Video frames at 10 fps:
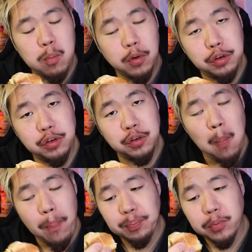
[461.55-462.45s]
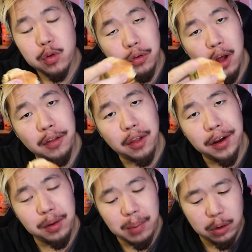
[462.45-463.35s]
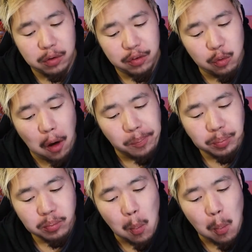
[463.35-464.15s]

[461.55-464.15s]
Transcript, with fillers: what you do, throw the hot dog in the microwave as well.